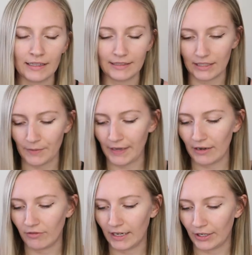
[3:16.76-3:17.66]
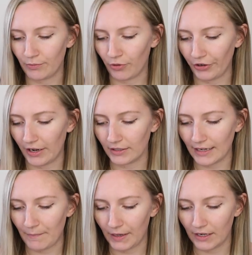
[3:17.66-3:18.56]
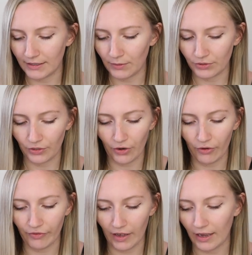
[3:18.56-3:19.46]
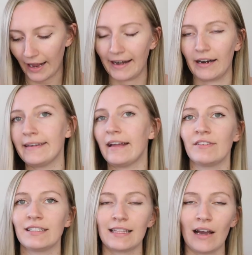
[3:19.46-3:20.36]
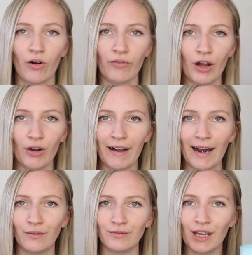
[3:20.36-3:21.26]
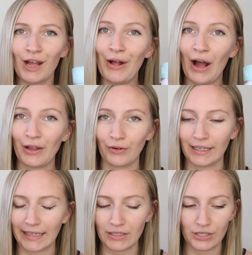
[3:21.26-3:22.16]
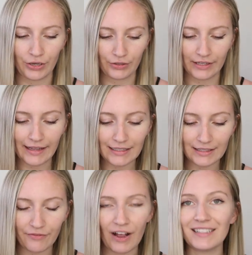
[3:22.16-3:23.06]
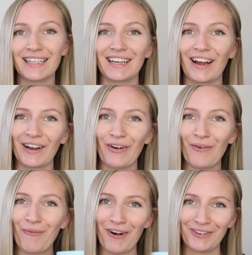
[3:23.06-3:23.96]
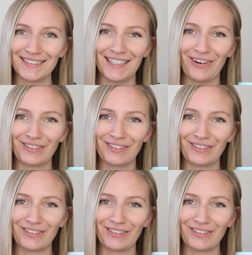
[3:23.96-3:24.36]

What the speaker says: this is going to be a really good product, and because it was on offer and I never see that offer around, I thought I'd get two. So that's the first thing that I got whilst in